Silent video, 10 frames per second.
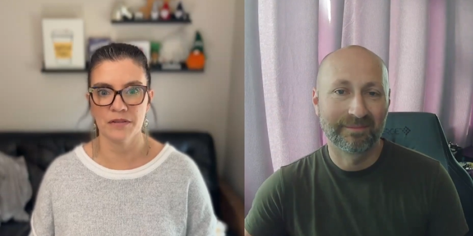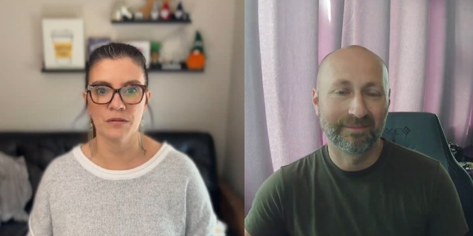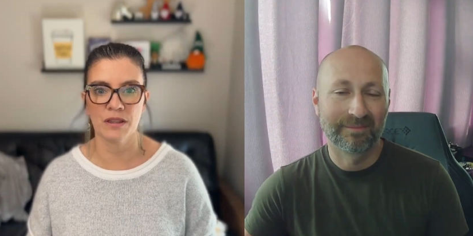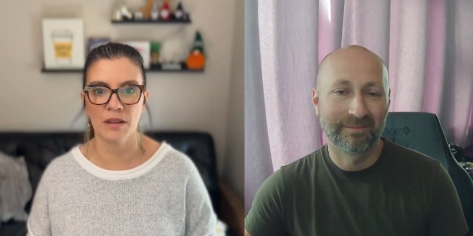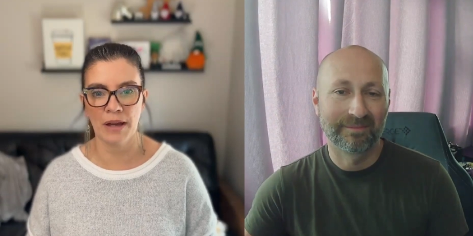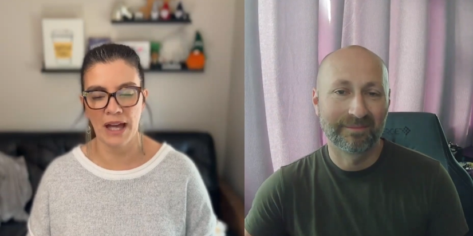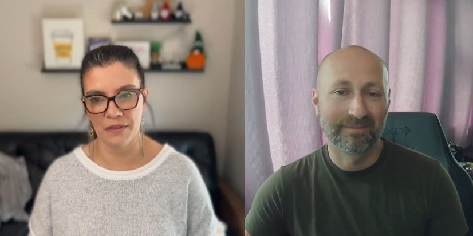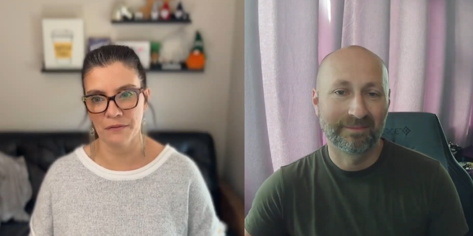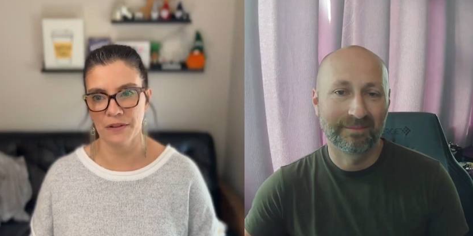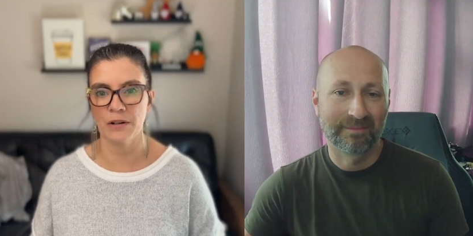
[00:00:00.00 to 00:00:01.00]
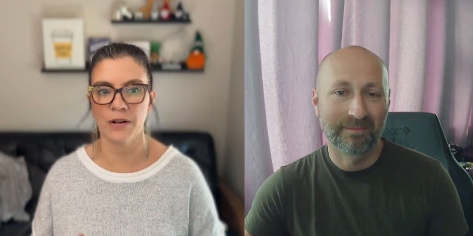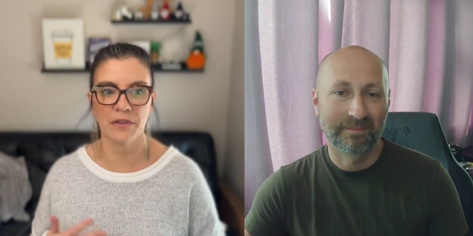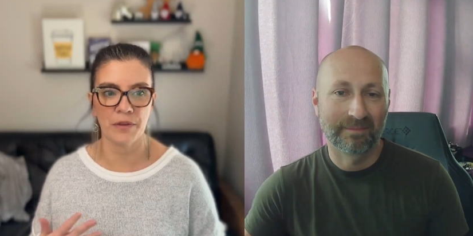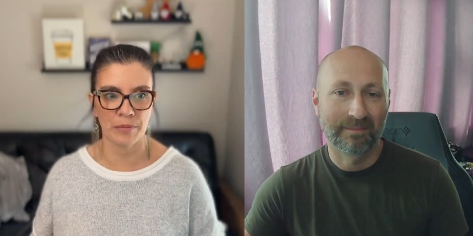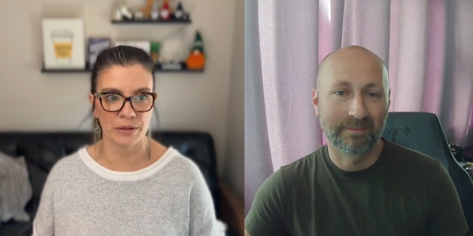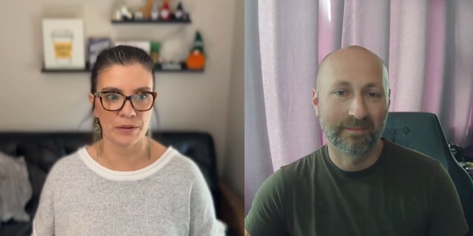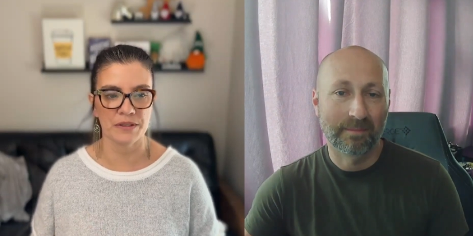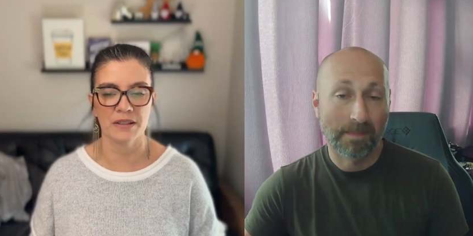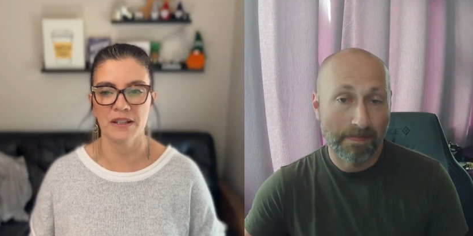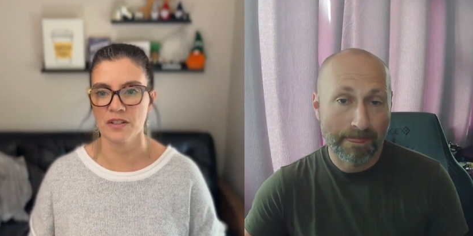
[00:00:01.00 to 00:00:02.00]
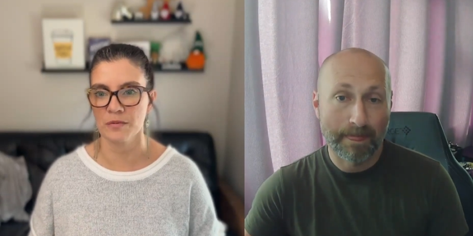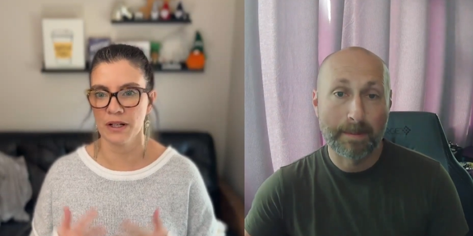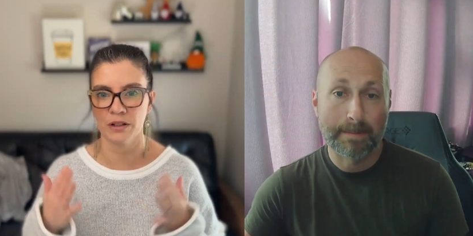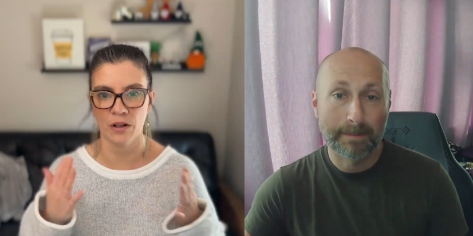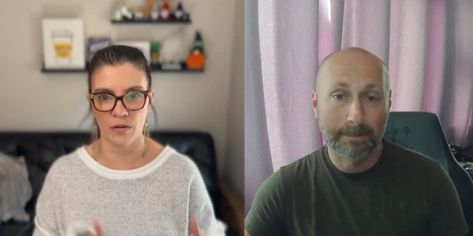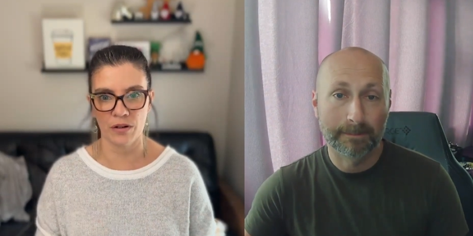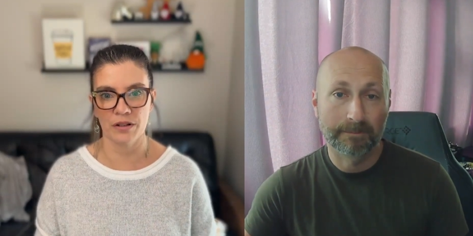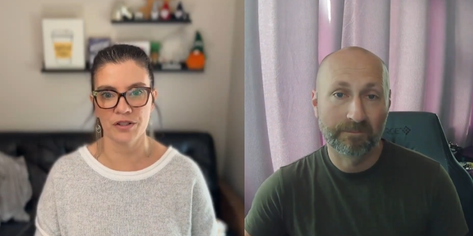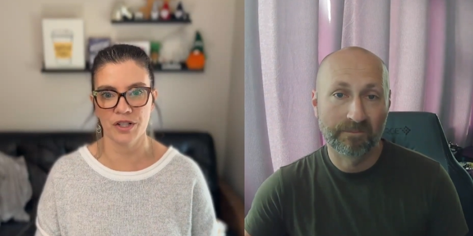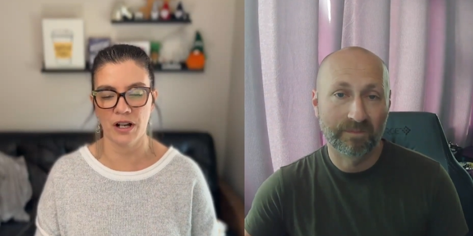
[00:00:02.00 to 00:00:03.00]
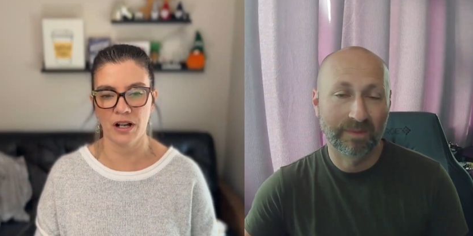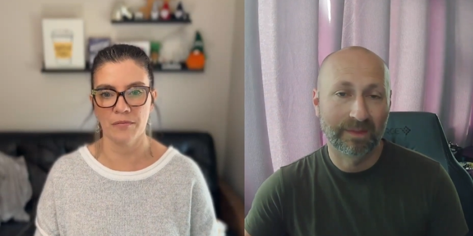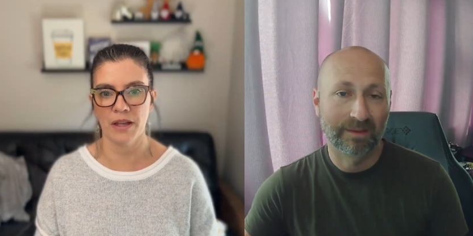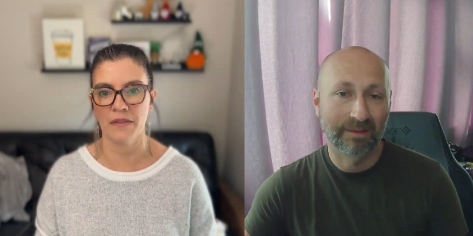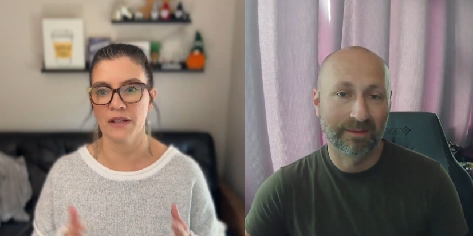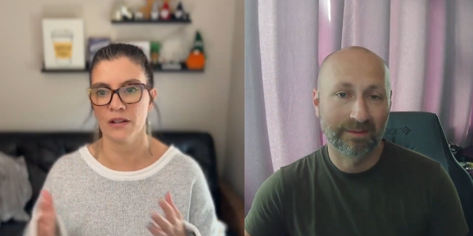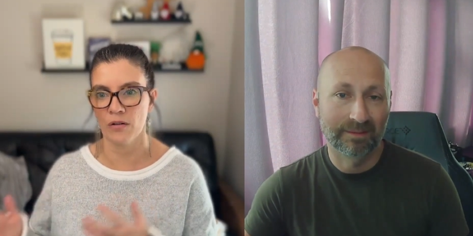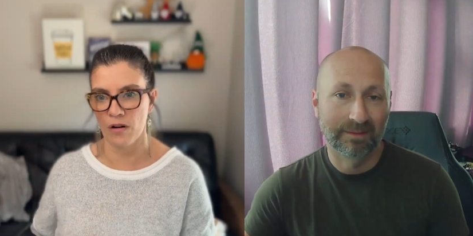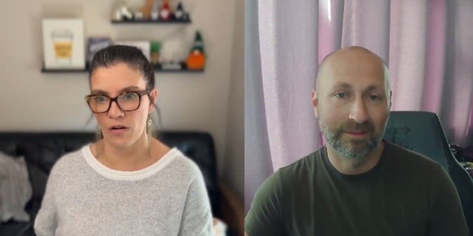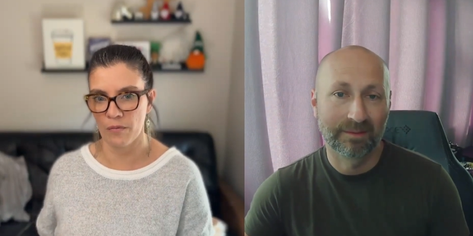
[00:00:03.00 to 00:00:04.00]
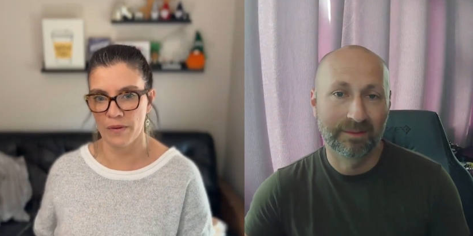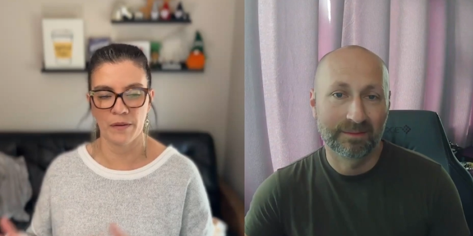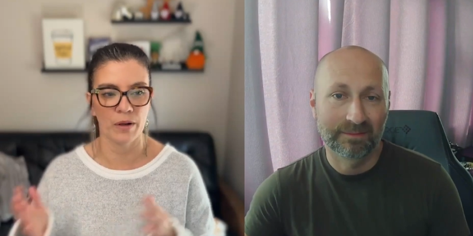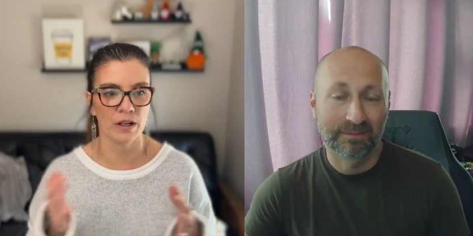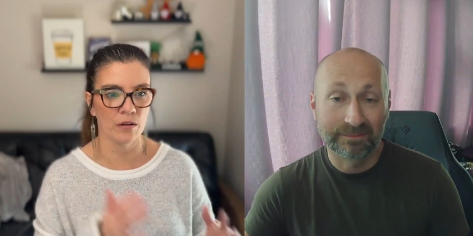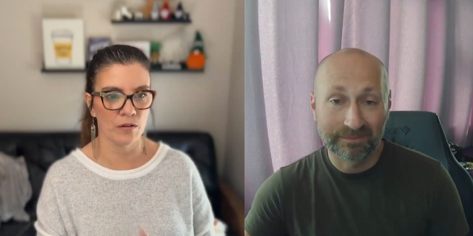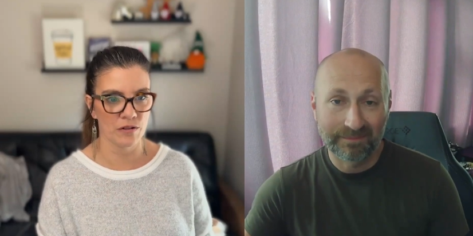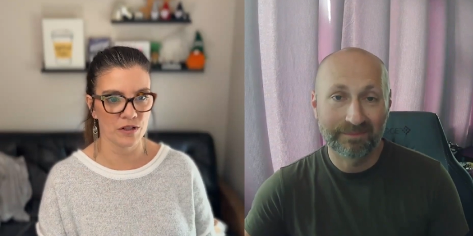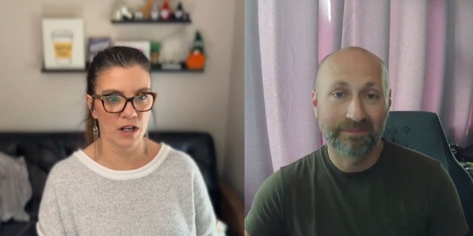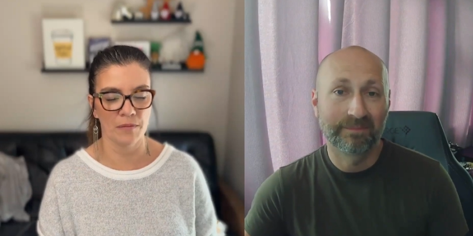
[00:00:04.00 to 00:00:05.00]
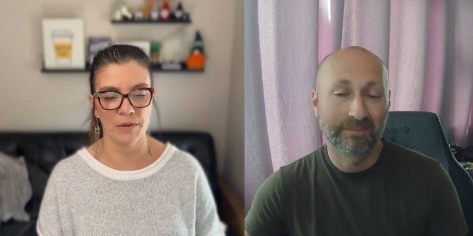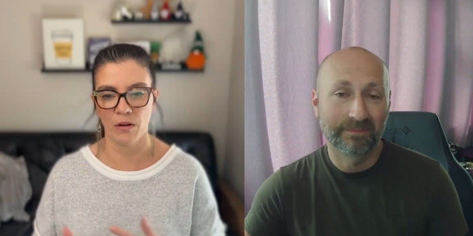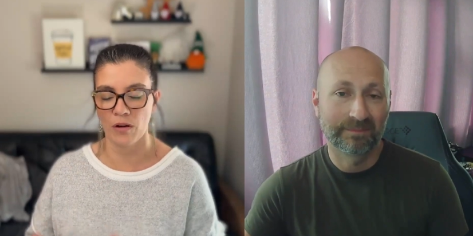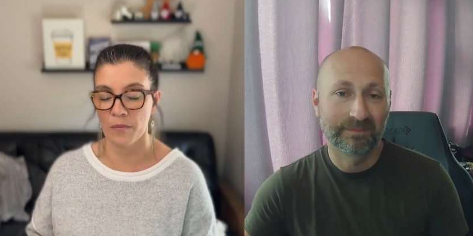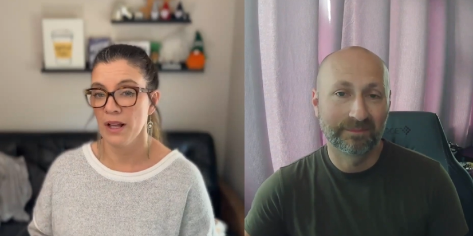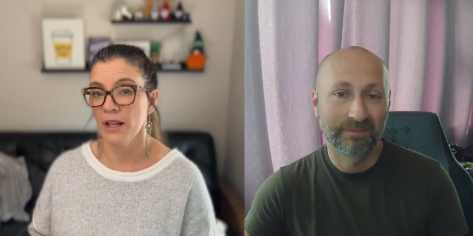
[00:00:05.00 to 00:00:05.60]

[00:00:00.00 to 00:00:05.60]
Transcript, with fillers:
Speaker 1: of doing the math and figuring out the bills. And they just want to go to their job and then go home. they want to go mm-hmm. to their mm-hmm. job and go home.